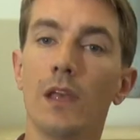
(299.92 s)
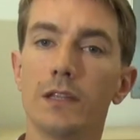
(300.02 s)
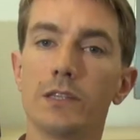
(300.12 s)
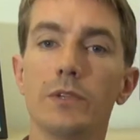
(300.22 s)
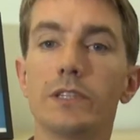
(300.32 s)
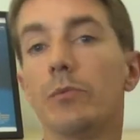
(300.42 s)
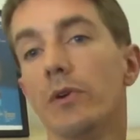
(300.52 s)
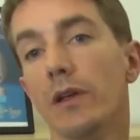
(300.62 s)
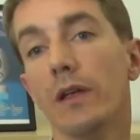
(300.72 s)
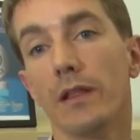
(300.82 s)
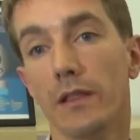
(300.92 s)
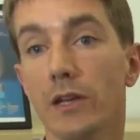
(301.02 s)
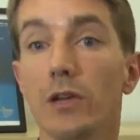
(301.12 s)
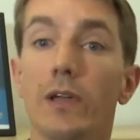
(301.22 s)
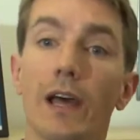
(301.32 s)
So in summary, the
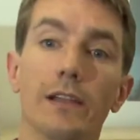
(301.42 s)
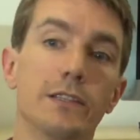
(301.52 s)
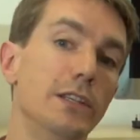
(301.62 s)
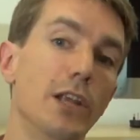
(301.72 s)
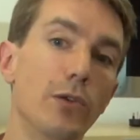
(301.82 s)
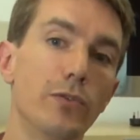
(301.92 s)
new Galaxy Note